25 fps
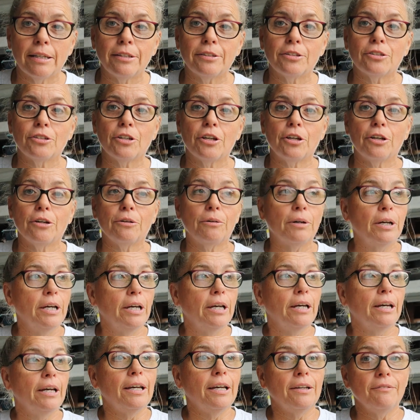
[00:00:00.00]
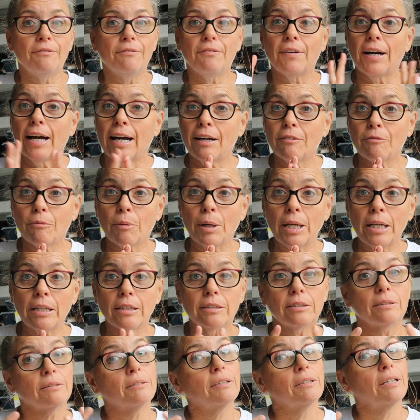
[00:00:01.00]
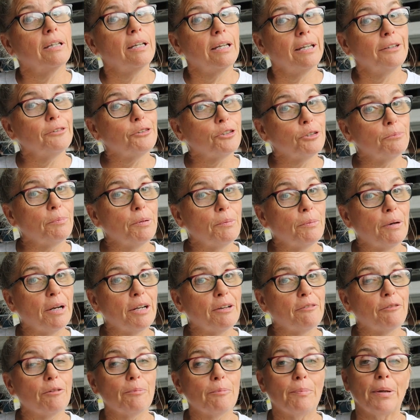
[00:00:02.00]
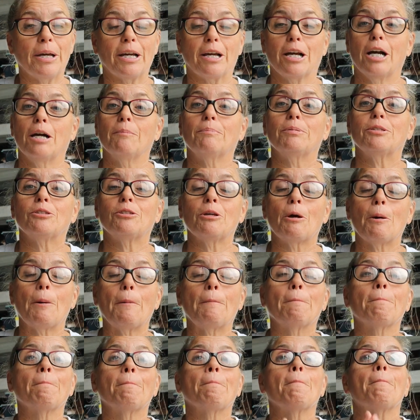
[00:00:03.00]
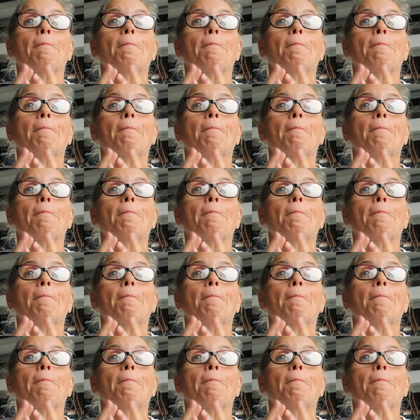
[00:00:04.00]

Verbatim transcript: And so in 5 weeks, it should be ready for pickup. So